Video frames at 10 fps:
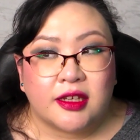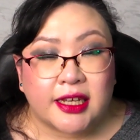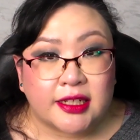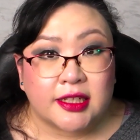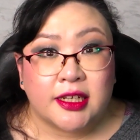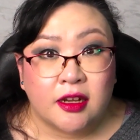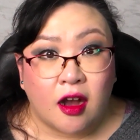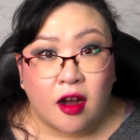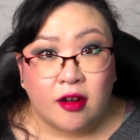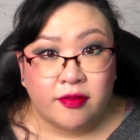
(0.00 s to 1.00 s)
killing
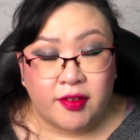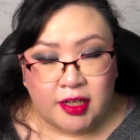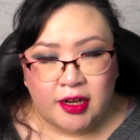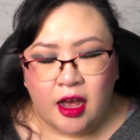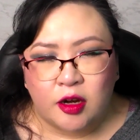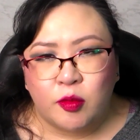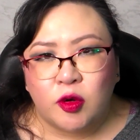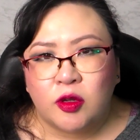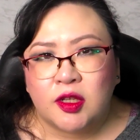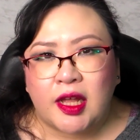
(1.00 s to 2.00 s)
of an animal,